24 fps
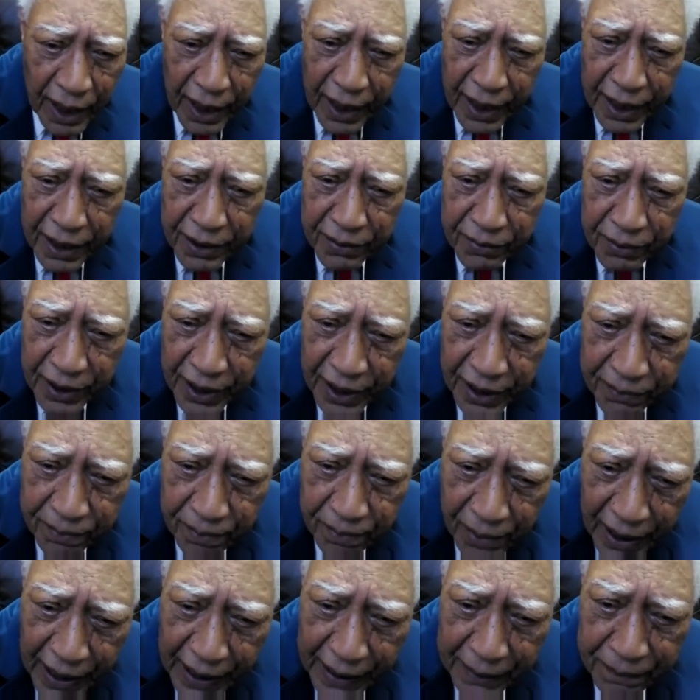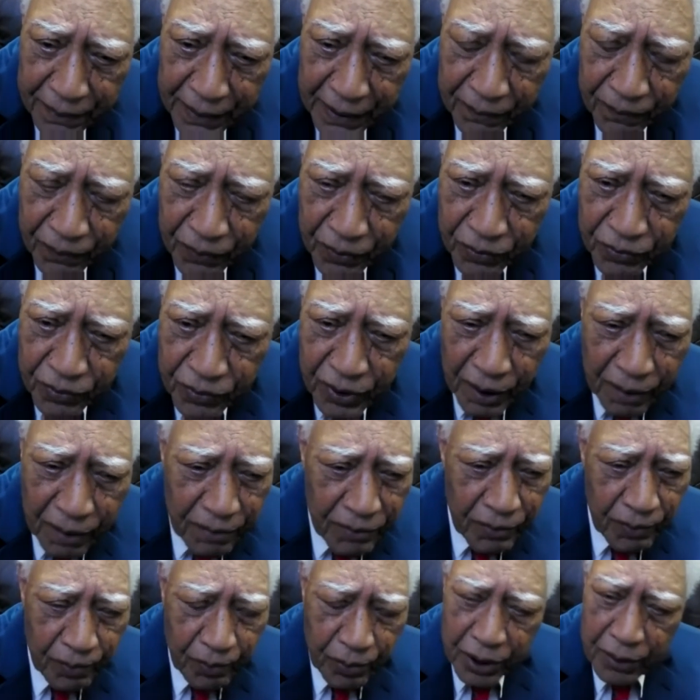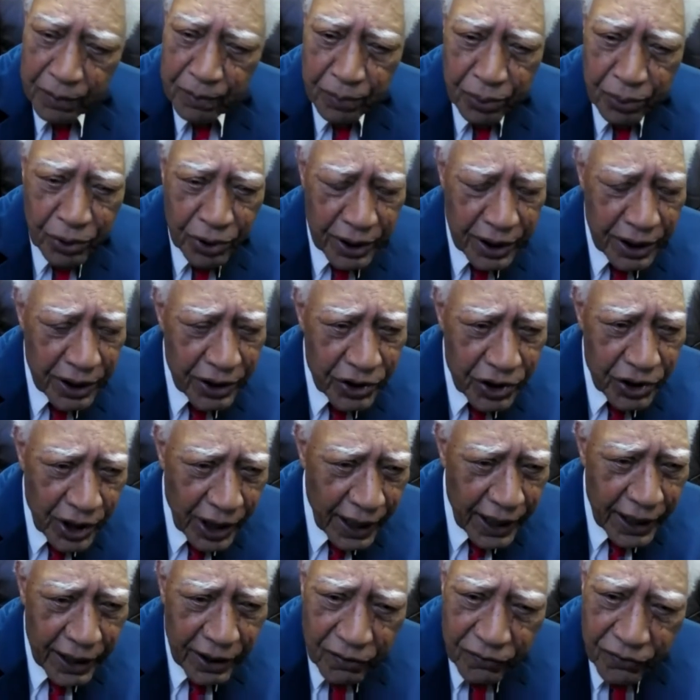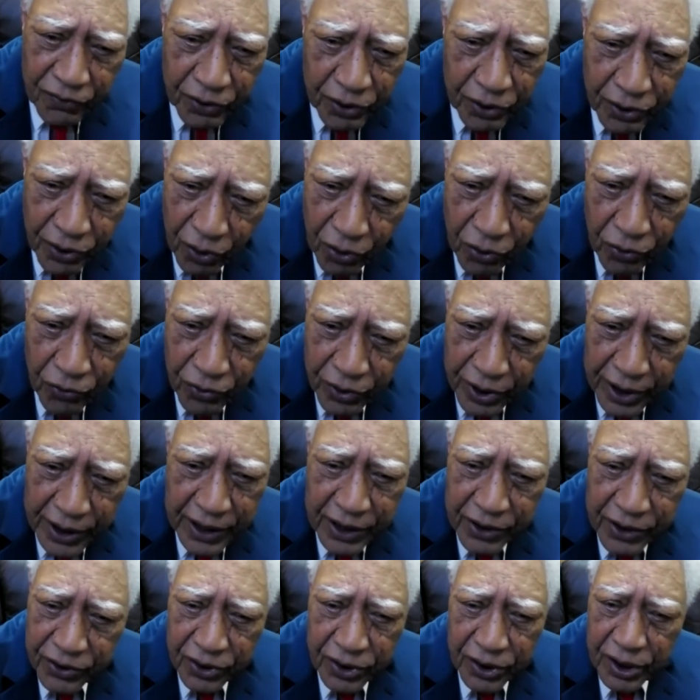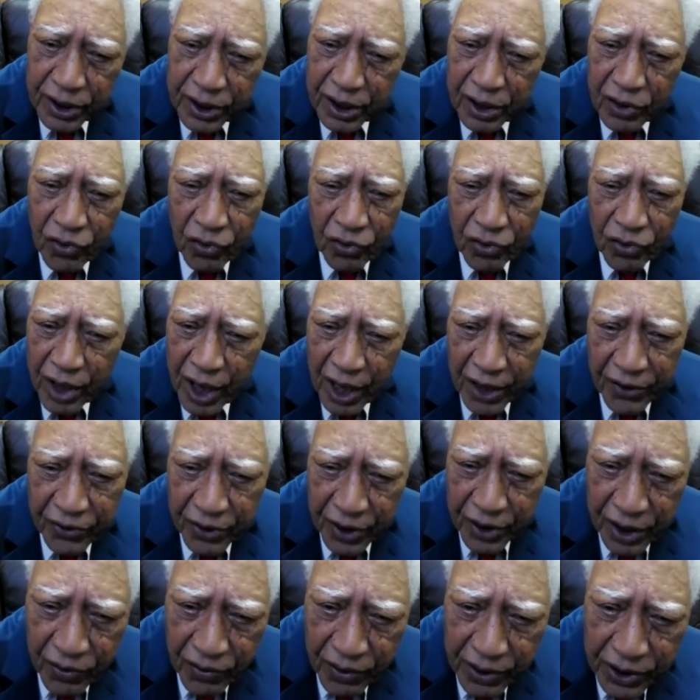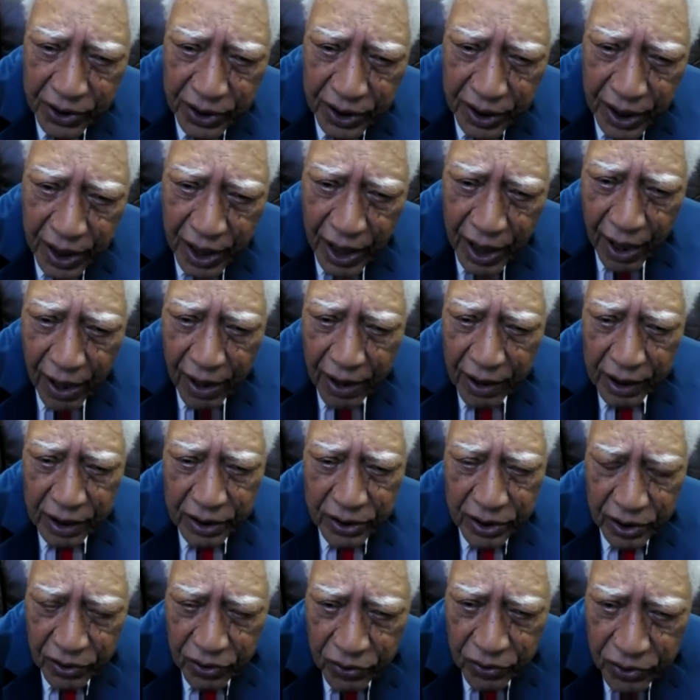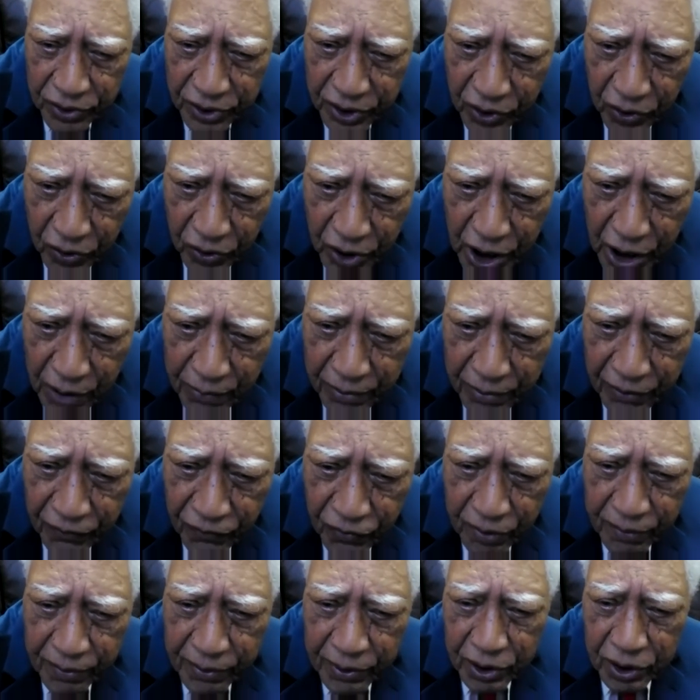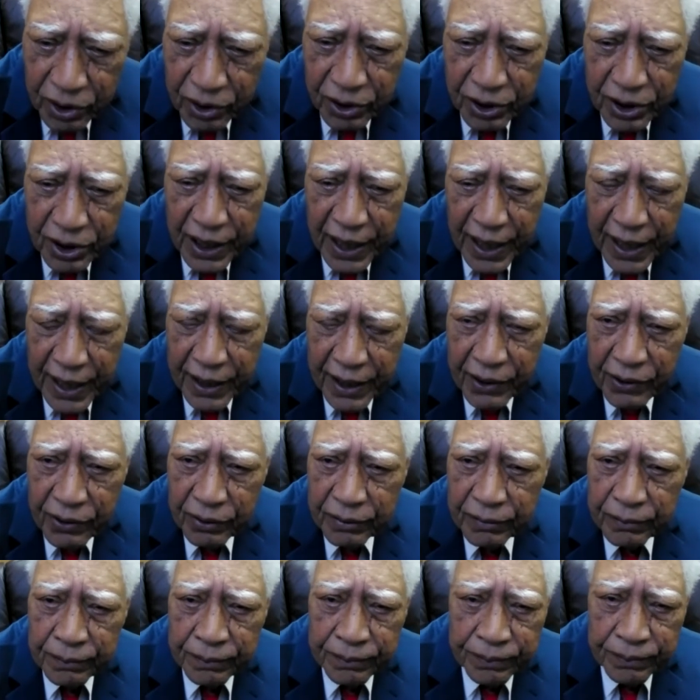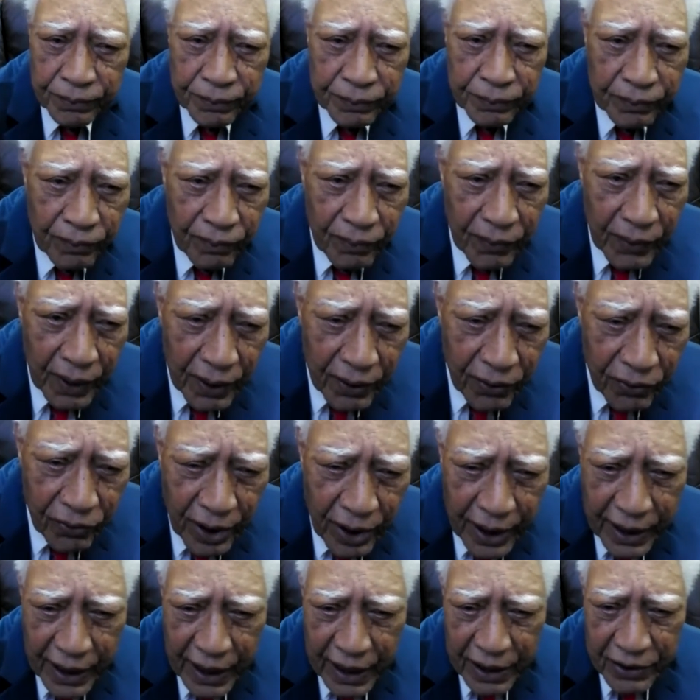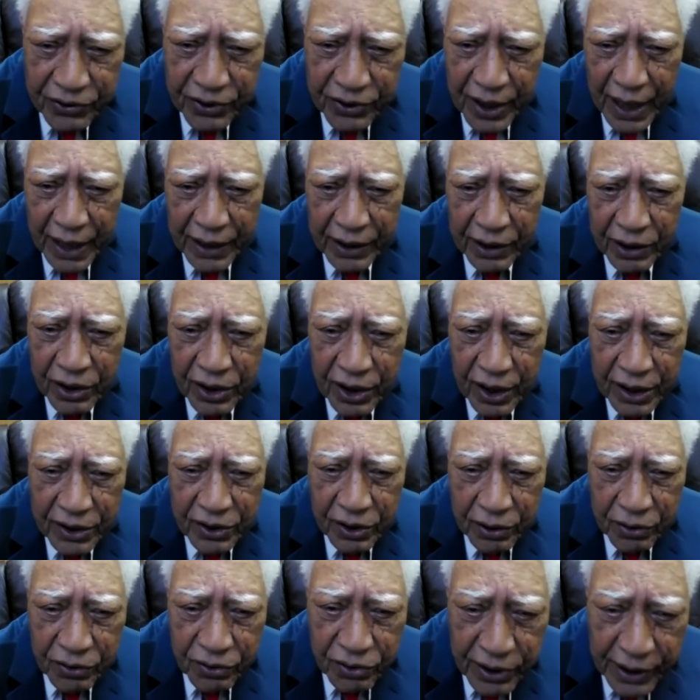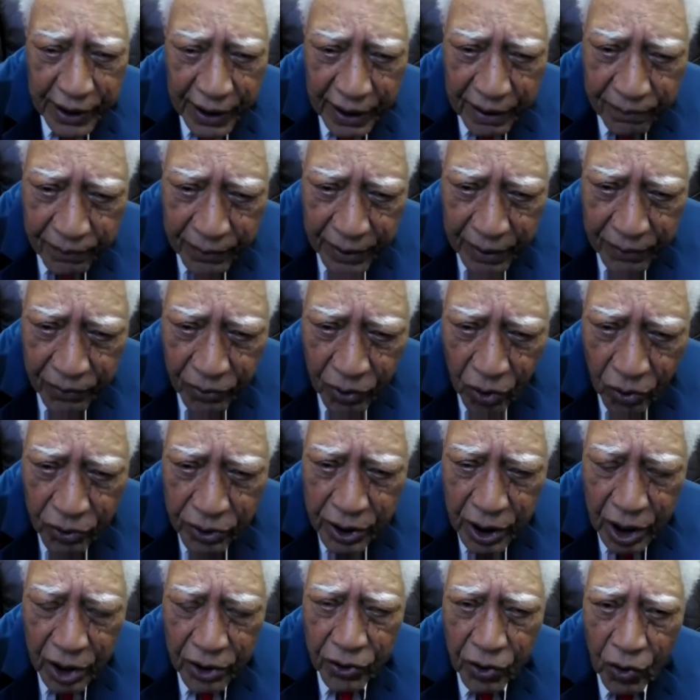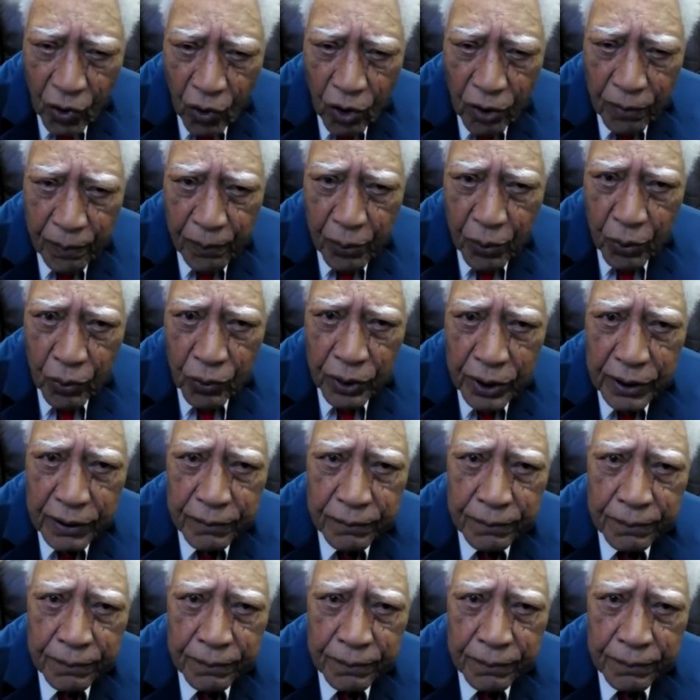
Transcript: and, and black people be put in jail for no reason, no nothing. So, so coming from a little town right outside of Tuscaloosa, Alabama, on Northport,